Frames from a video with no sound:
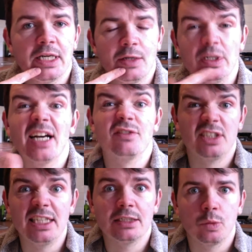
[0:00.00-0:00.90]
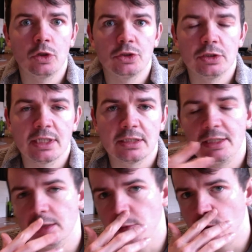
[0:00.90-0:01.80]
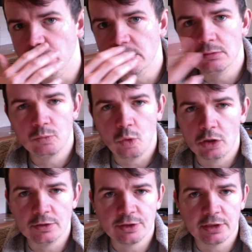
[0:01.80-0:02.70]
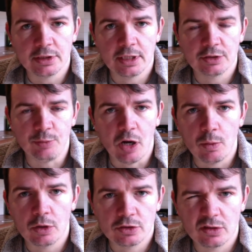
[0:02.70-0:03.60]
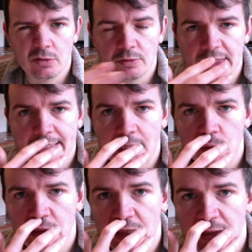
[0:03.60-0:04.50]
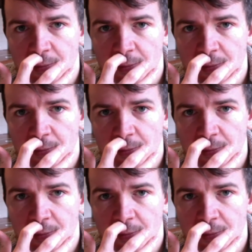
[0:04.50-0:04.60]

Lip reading: I only have 6 watches actually at the moment. One's a smartwatch, so I don't really count that.